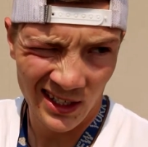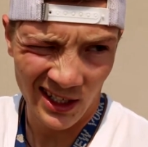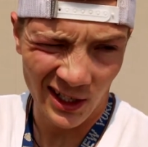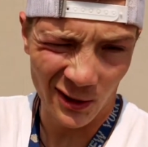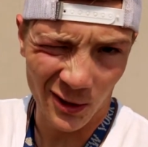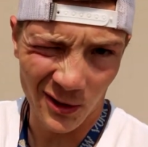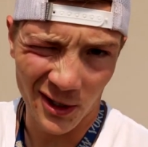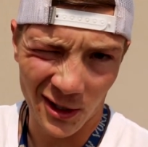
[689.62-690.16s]

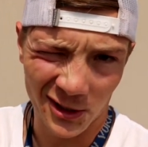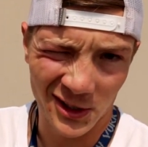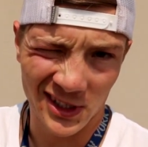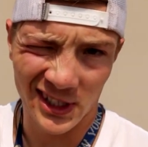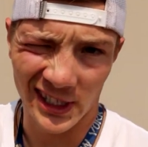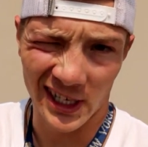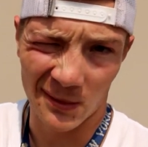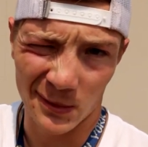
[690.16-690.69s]
you'll
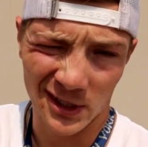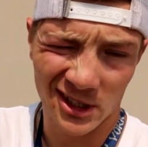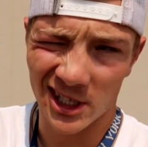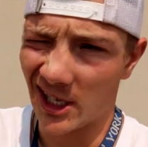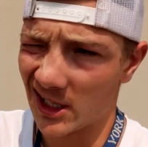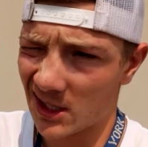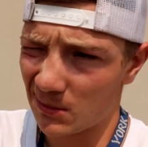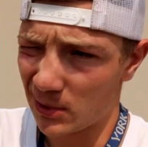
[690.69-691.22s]
just see how much
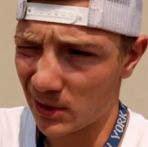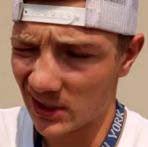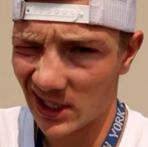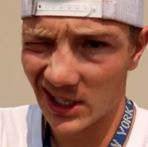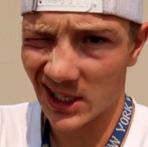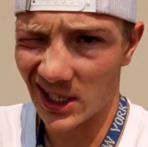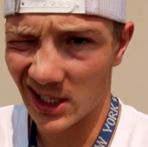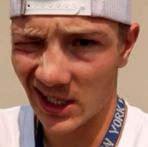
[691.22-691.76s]
trash I'm pulling
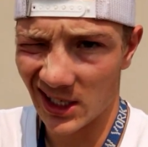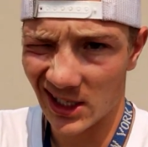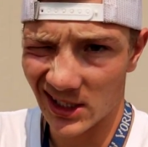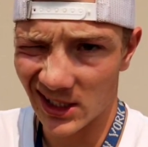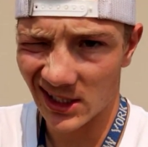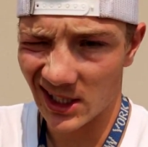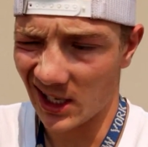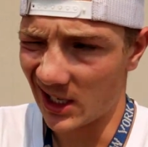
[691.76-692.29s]
out of here
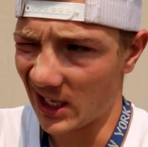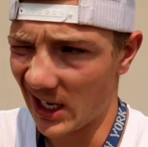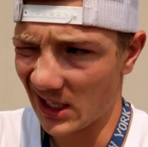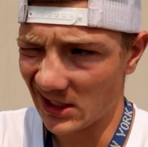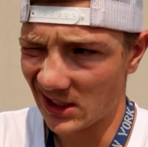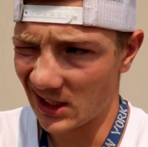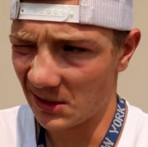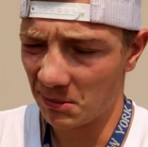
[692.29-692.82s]
because it's kind of
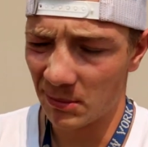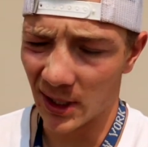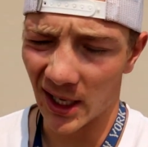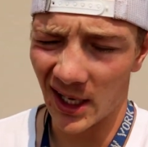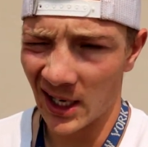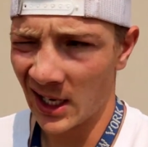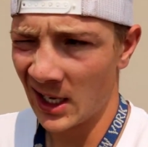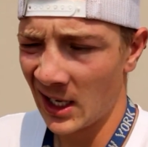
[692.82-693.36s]
nasty.
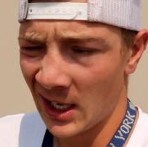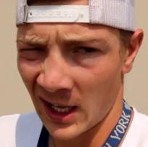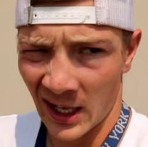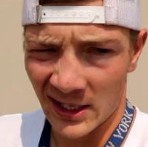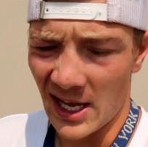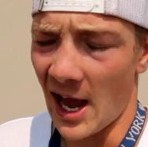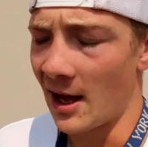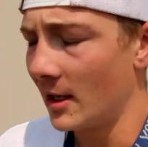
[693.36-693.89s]
But
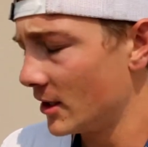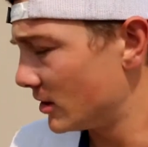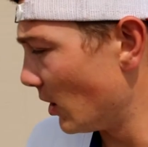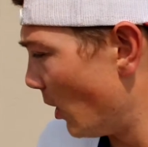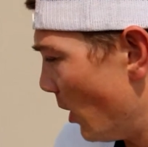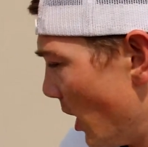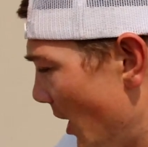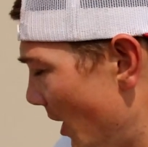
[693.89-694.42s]
yeah, so